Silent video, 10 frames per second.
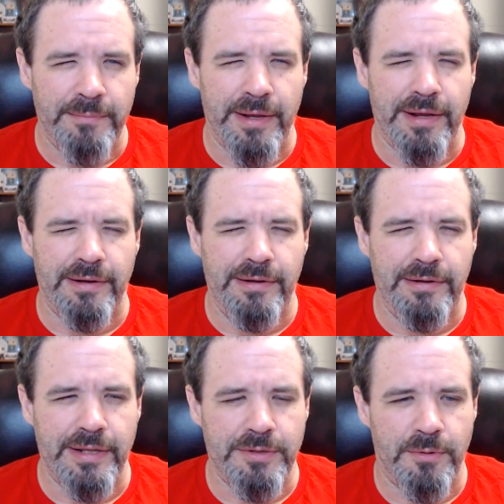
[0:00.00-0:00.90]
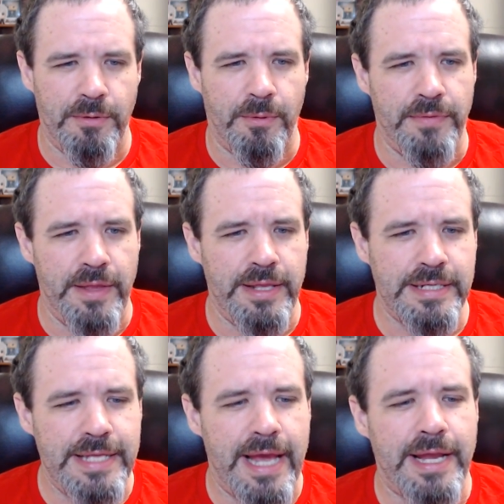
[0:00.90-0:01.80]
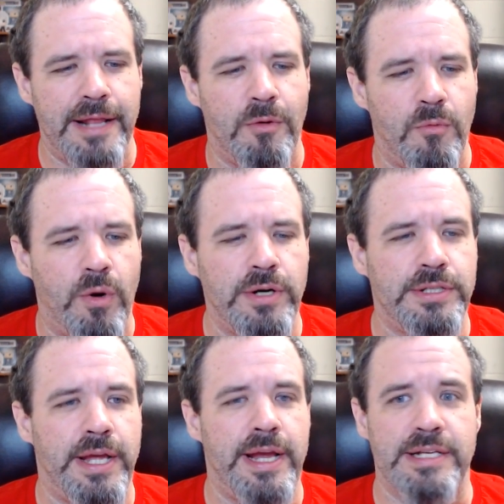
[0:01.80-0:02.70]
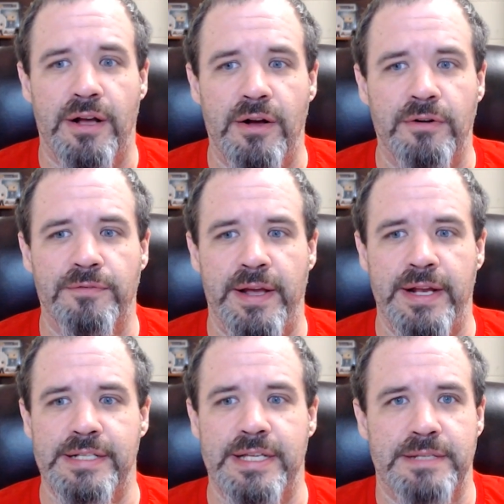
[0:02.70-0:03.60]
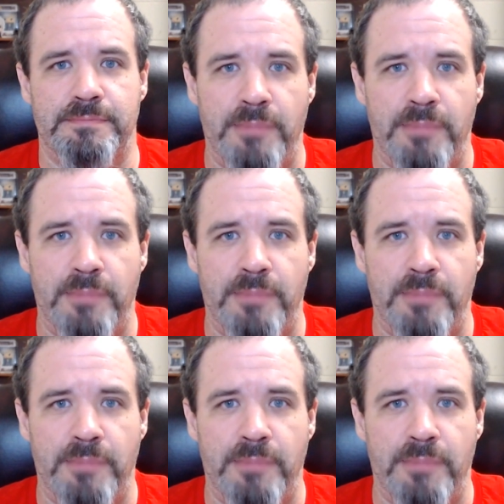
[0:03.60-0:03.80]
I'm like, oh, that's horrible. Then the worst thing as a Hulk fan is this: